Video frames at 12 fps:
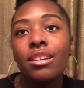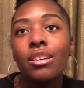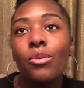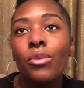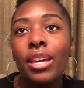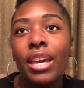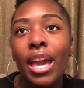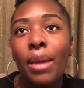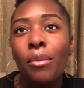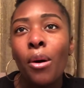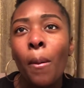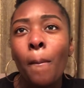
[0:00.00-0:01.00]
we came
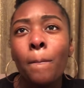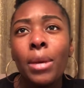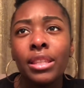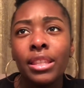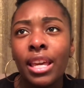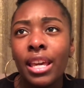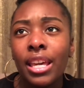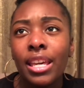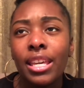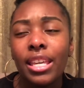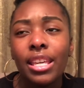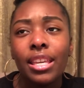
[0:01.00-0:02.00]
home Monday
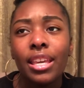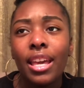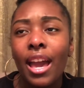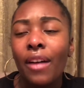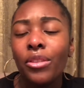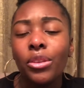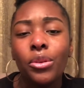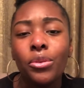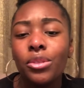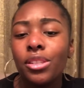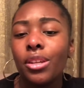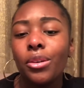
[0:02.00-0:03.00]
afternoon,
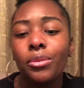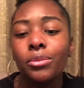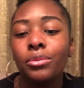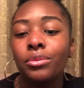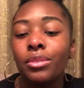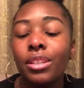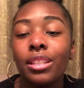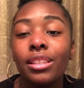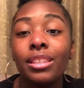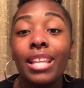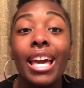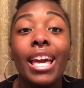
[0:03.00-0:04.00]

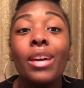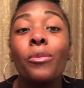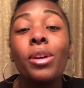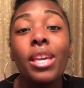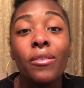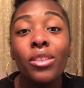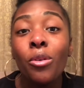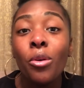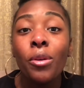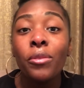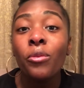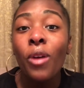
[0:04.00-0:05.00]
and even though we
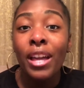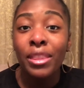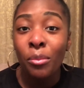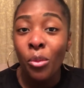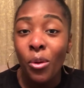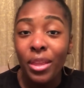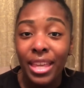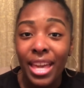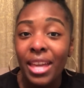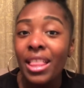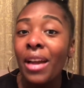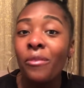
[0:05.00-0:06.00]
went Friday morning
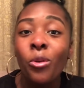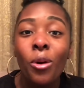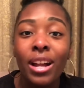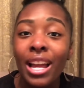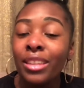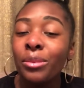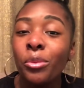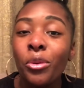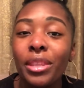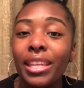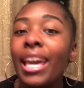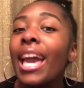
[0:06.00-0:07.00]
at like 4 o'clock in the
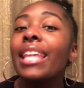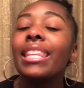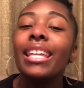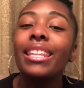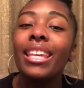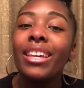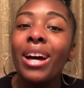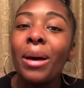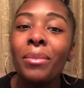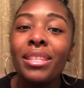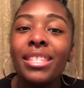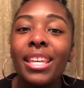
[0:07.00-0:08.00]
morning, they didn't come
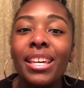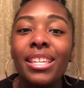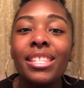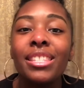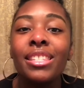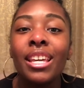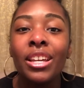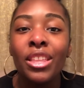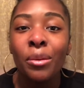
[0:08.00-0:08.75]
until Saturday